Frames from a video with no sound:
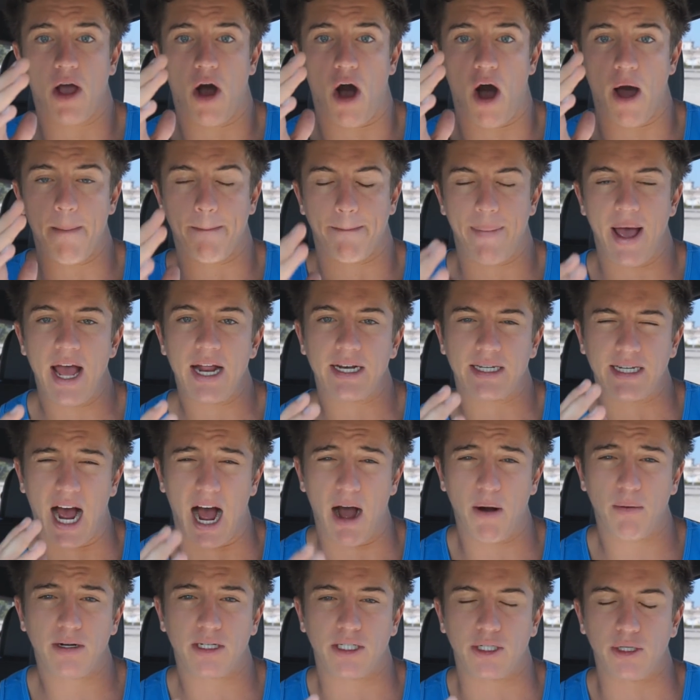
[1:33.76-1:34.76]
On bench,
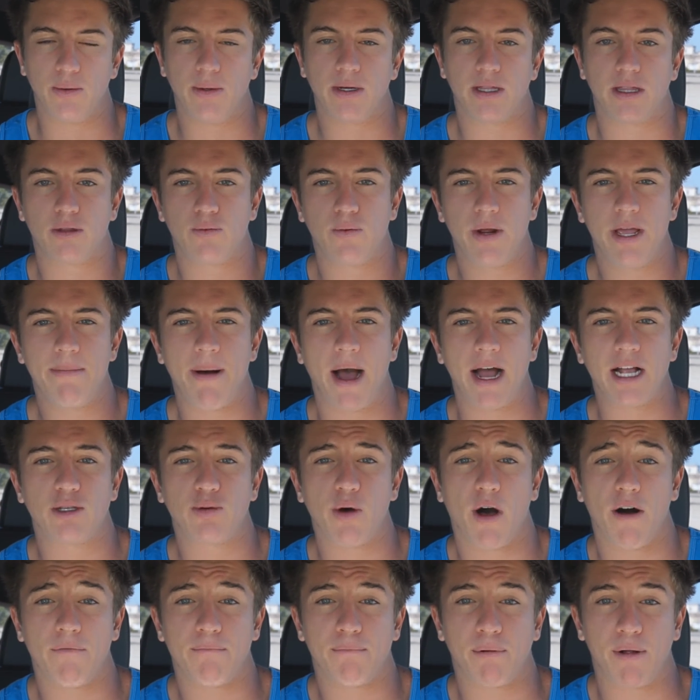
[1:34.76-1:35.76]
I would do a
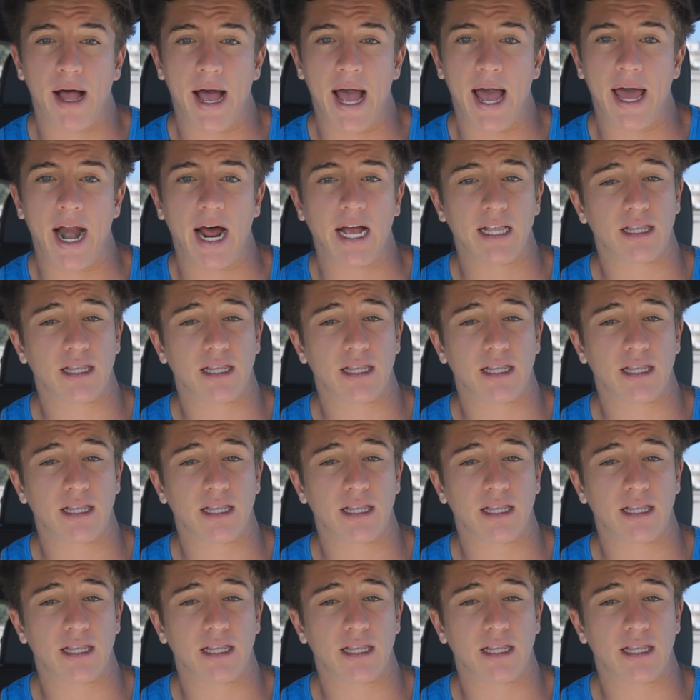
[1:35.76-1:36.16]
3x12 plan.